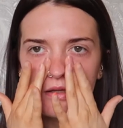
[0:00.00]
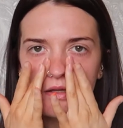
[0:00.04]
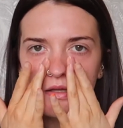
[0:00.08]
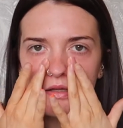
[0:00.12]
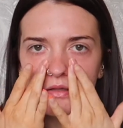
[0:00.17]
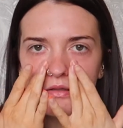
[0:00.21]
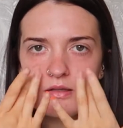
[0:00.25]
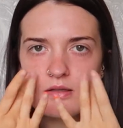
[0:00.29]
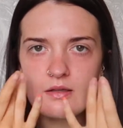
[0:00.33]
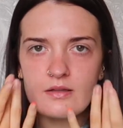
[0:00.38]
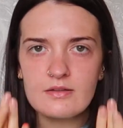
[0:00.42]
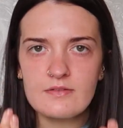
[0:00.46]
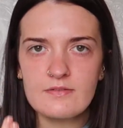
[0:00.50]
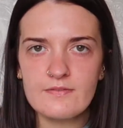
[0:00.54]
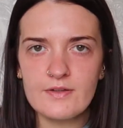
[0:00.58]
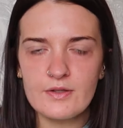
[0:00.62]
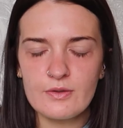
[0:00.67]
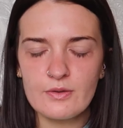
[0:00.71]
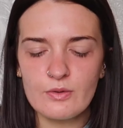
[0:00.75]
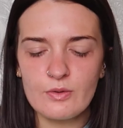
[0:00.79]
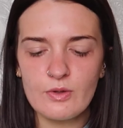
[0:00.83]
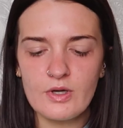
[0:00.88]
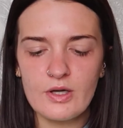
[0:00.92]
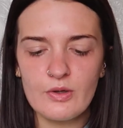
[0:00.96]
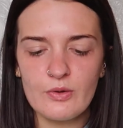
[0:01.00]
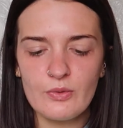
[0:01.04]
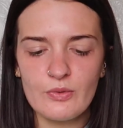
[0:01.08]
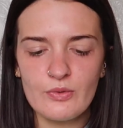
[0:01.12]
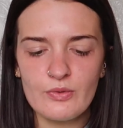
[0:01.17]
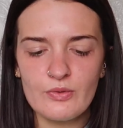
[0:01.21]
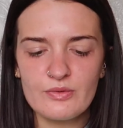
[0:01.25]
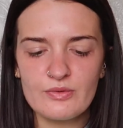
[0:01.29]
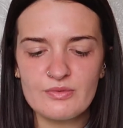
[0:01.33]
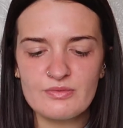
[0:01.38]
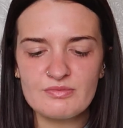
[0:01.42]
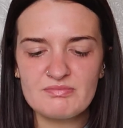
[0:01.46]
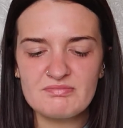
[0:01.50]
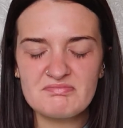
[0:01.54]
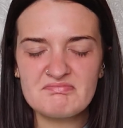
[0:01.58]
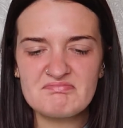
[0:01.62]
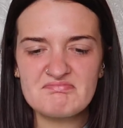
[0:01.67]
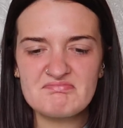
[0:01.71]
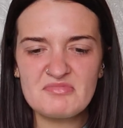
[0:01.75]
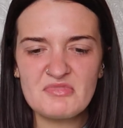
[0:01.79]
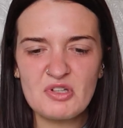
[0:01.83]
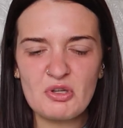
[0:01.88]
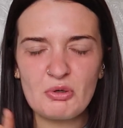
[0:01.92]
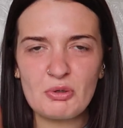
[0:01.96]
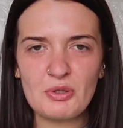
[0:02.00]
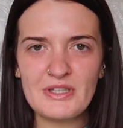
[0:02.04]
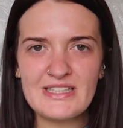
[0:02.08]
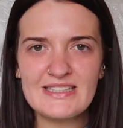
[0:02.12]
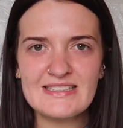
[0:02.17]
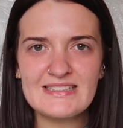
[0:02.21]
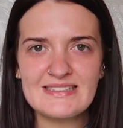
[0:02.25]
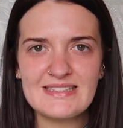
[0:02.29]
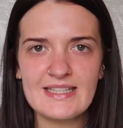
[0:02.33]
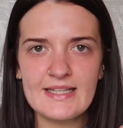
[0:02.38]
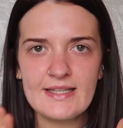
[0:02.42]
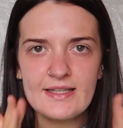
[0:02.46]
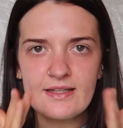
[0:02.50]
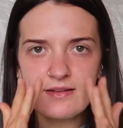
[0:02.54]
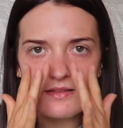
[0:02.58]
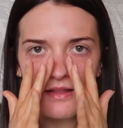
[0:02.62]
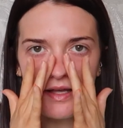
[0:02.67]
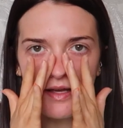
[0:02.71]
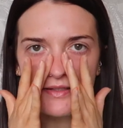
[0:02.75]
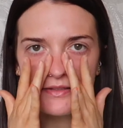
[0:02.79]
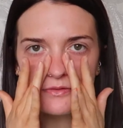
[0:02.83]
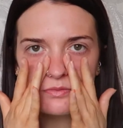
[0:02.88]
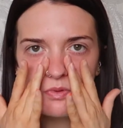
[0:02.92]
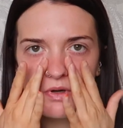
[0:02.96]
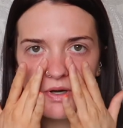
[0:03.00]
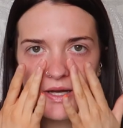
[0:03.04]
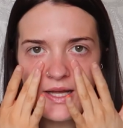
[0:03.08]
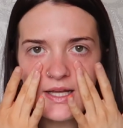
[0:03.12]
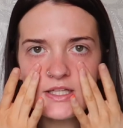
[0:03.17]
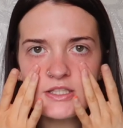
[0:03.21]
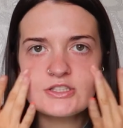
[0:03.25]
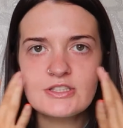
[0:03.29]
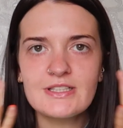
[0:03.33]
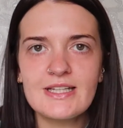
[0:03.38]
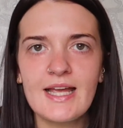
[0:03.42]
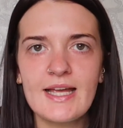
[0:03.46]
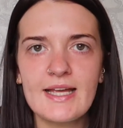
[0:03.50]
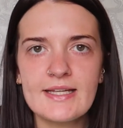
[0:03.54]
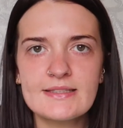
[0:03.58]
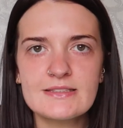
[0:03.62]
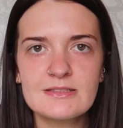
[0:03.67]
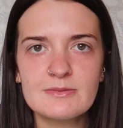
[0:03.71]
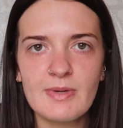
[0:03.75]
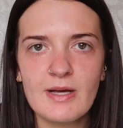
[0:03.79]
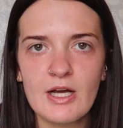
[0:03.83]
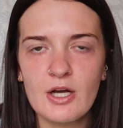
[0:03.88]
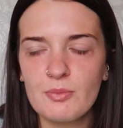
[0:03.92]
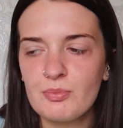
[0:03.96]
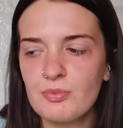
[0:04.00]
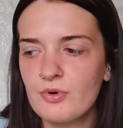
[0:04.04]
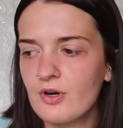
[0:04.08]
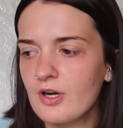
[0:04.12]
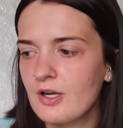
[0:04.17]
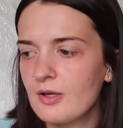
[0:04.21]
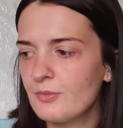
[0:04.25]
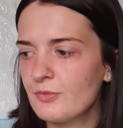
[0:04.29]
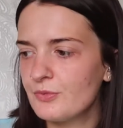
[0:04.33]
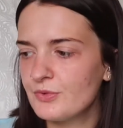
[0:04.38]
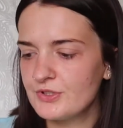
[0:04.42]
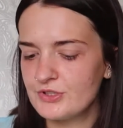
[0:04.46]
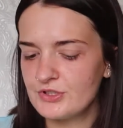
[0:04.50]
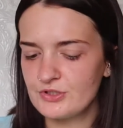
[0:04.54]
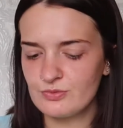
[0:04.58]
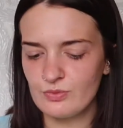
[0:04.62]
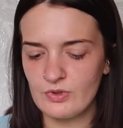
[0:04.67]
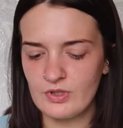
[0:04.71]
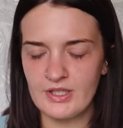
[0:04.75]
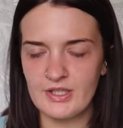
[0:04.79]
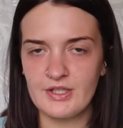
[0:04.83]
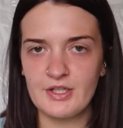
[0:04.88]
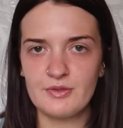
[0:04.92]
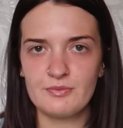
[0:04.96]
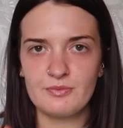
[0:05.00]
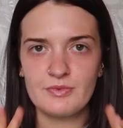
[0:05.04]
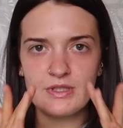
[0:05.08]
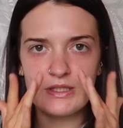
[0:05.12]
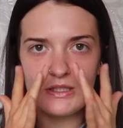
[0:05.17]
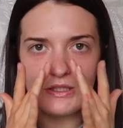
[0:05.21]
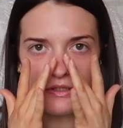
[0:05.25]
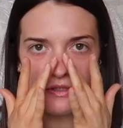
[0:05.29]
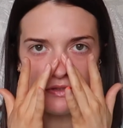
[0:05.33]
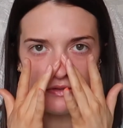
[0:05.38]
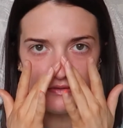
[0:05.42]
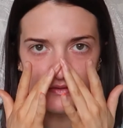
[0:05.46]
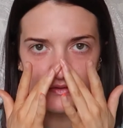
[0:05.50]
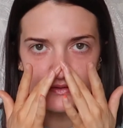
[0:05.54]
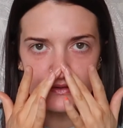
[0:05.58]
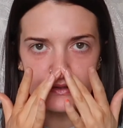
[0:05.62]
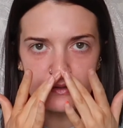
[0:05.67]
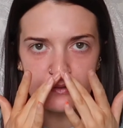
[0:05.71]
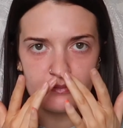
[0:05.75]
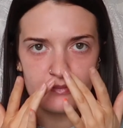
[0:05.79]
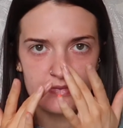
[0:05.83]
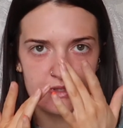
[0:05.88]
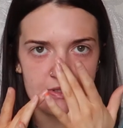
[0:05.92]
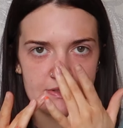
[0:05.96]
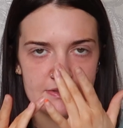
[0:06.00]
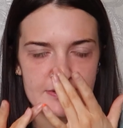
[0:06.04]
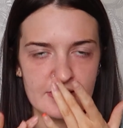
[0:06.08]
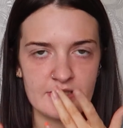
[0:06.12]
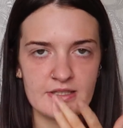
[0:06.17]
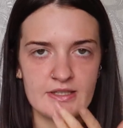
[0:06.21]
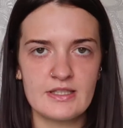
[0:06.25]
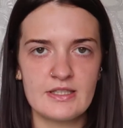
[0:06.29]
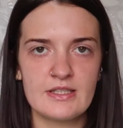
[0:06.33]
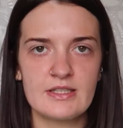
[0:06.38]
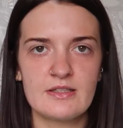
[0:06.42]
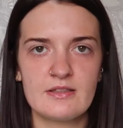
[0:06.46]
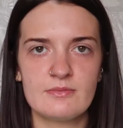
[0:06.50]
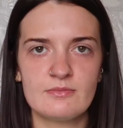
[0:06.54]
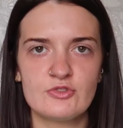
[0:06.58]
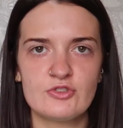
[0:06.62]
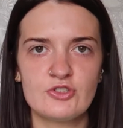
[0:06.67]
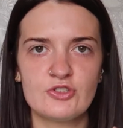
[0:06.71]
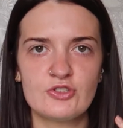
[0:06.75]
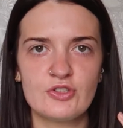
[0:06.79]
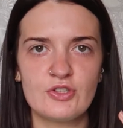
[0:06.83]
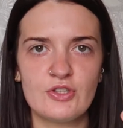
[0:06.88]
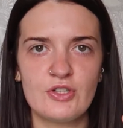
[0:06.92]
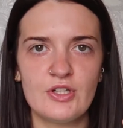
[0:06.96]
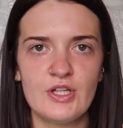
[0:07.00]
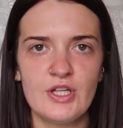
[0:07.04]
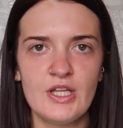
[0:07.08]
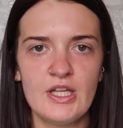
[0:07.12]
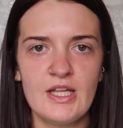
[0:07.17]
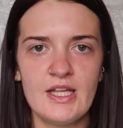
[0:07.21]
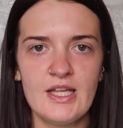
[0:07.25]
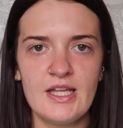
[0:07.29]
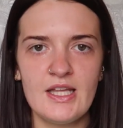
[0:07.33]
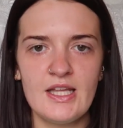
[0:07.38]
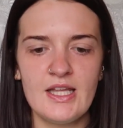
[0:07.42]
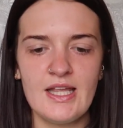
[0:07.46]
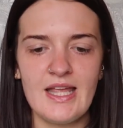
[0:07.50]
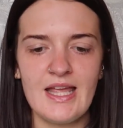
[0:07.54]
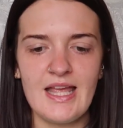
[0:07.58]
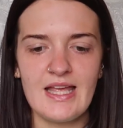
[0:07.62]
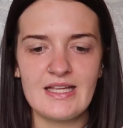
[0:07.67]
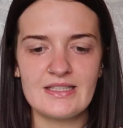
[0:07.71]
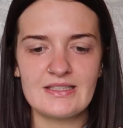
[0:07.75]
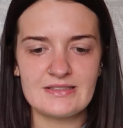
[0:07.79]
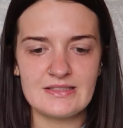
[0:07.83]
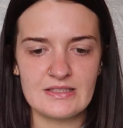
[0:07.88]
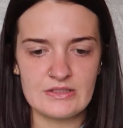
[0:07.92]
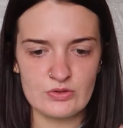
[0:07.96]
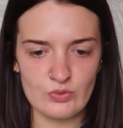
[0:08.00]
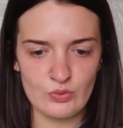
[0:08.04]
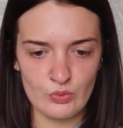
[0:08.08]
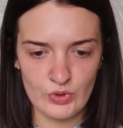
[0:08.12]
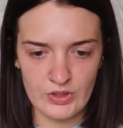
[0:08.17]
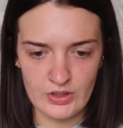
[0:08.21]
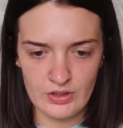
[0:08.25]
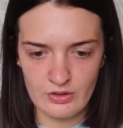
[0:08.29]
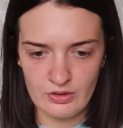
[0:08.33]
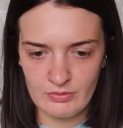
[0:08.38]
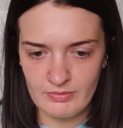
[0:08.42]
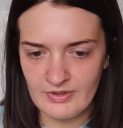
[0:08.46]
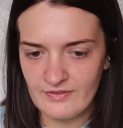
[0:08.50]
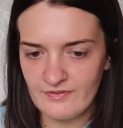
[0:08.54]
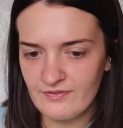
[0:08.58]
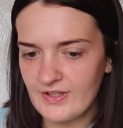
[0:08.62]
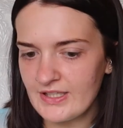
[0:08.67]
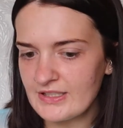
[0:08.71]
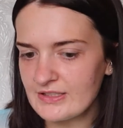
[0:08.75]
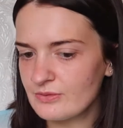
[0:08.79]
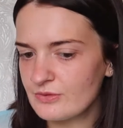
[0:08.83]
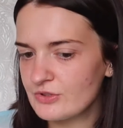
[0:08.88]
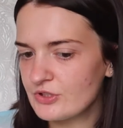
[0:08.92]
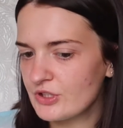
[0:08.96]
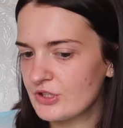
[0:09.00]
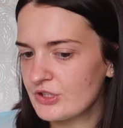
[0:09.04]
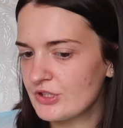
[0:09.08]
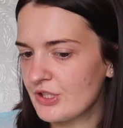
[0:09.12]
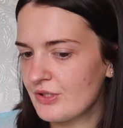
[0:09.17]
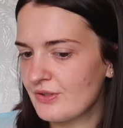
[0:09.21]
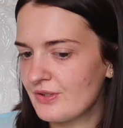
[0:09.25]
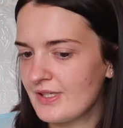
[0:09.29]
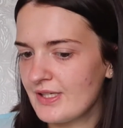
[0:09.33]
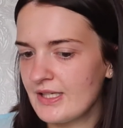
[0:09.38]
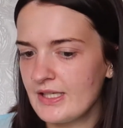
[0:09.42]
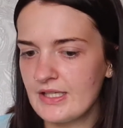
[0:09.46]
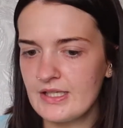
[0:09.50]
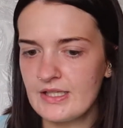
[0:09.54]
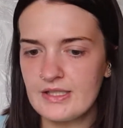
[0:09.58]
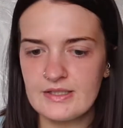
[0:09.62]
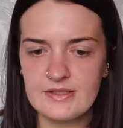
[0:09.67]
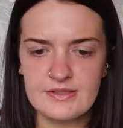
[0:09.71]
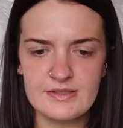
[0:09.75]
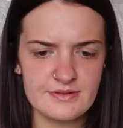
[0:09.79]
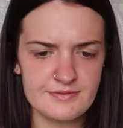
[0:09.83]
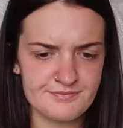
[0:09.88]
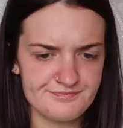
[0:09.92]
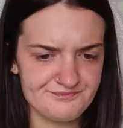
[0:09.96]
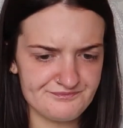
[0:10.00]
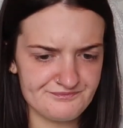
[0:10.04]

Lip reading: it does feel quite greasy. That is what I actually hate about a primer, which is why I don't really use them, because I think I've just got excess oil on my face which I don't need.